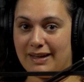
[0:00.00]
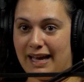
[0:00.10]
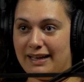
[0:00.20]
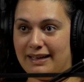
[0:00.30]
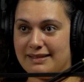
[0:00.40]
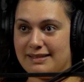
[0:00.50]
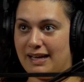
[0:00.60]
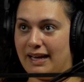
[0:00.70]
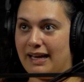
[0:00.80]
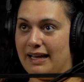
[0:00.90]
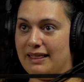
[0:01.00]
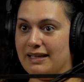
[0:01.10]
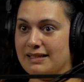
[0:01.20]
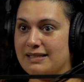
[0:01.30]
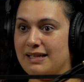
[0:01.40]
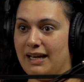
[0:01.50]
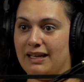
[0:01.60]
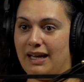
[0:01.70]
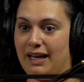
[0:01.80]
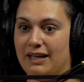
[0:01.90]
And it's like at this day
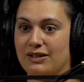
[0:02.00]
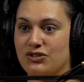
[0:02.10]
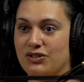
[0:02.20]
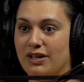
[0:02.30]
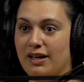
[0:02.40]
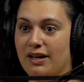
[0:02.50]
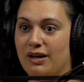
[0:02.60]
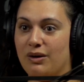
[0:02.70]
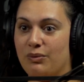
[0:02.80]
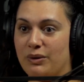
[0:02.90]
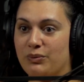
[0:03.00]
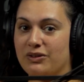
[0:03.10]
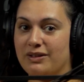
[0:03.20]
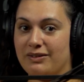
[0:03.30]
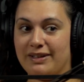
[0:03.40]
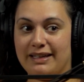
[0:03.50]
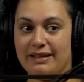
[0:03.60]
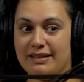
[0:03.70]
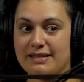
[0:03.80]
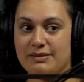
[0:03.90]
and age, when we're living
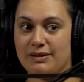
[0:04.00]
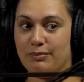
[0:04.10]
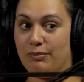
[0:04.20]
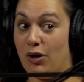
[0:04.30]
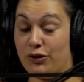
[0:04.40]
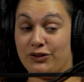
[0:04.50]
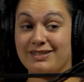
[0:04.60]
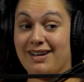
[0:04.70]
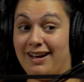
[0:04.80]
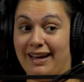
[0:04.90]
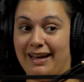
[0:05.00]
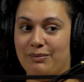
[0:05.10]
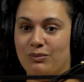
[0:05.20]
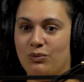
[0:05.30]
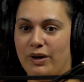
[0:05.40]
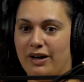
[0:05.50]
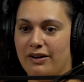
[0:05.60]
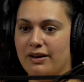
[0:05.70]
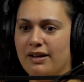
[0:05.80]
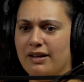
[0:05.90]
in this modern time
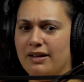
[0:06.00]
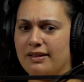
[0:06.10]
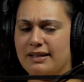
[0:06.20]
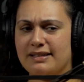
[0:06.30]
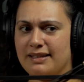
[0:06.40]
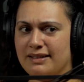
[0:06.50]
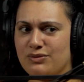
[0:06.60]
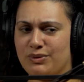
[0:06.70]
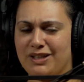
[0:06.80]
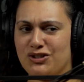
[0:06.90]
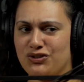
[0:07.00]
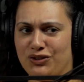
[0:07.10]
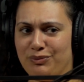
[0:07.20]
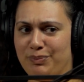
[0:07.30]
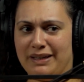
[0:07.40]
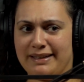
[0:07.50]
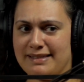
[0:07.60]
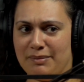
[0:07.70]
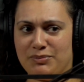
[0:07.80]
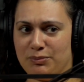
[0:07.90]
where these things really shouldn't be
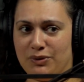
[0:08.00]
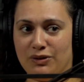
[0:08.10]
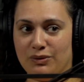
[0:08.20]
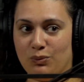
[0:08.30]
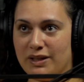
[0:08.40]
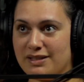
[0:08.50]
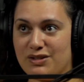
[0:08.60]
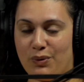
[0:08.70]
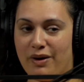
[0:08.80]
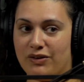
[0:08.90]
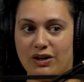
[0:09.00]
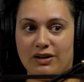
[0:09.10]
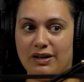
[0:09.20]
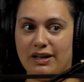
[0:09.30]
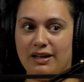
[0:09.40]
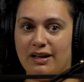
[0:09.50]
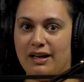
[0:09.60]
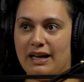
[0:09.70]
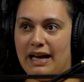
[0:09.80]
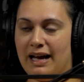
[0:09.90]
acceptable whatsoever,
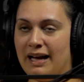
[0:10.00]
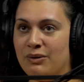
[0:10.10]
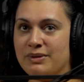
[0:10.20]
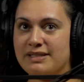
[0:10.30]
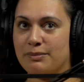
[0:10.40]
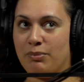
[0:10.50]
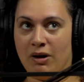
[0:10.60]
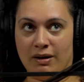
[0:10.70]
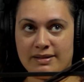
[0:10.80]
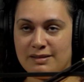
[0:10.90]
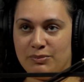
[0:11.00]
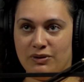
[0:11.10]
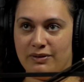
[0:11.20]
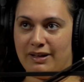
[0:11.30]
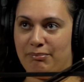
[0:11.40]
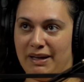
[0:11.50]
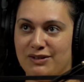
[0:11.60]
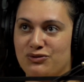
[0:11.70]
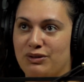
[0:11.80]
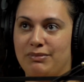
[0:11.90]
how is it possible that
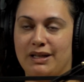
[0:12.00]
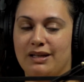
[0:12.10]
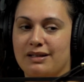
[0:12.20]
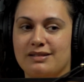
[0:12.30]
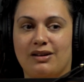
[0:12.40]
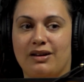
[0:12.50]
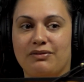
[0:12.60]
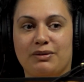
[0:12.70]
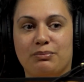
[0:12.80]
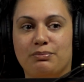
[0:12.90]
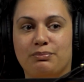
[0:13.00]
mainstream media is not even